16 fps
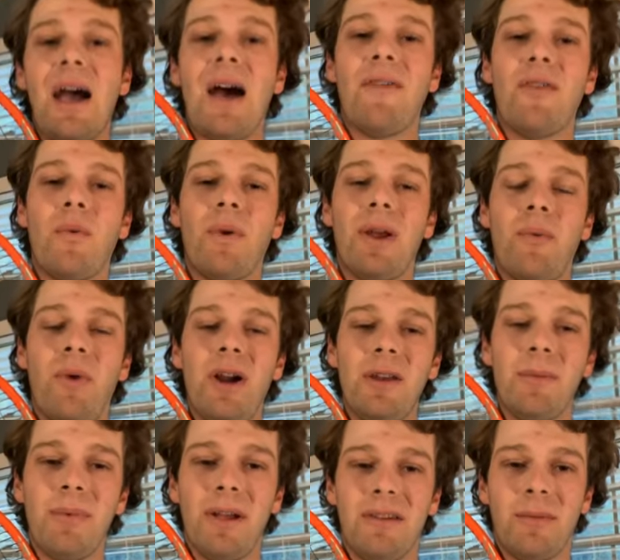However, when I wanted
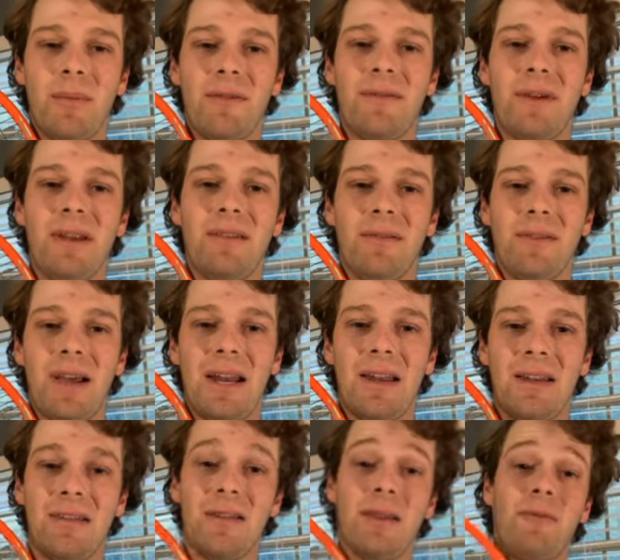to play some offensive
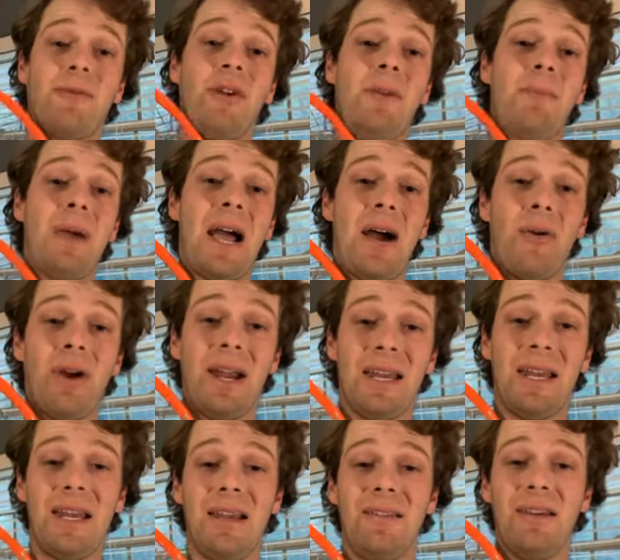tennis, the free power
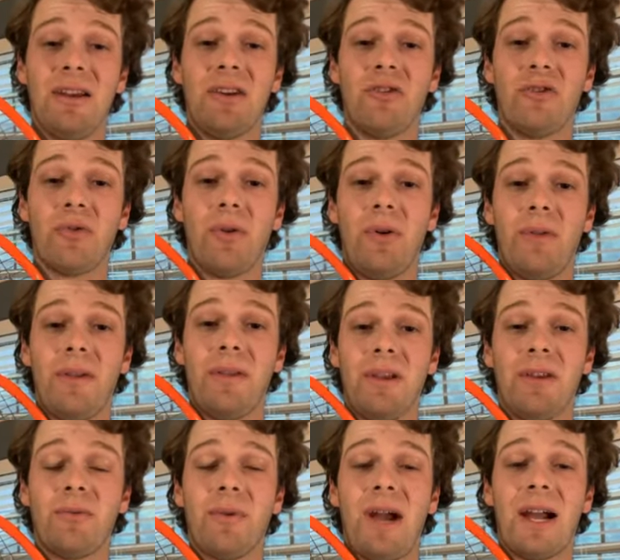and easy control that
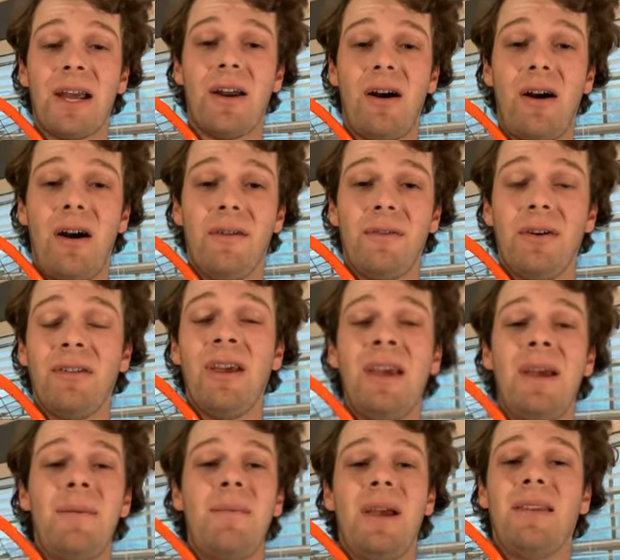this racket offers
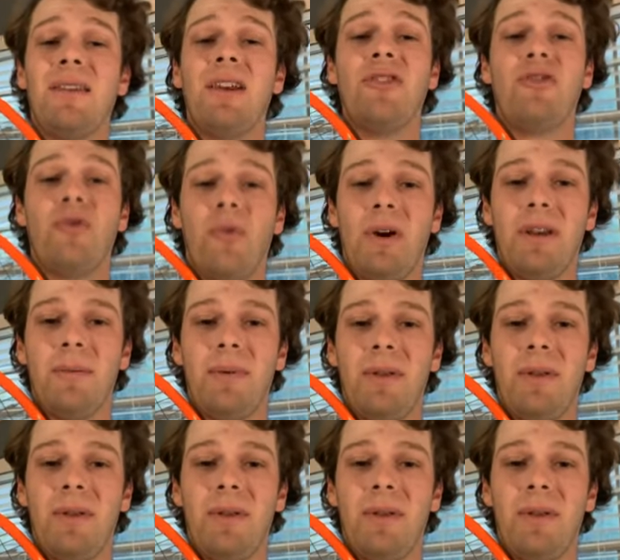makes it a joy to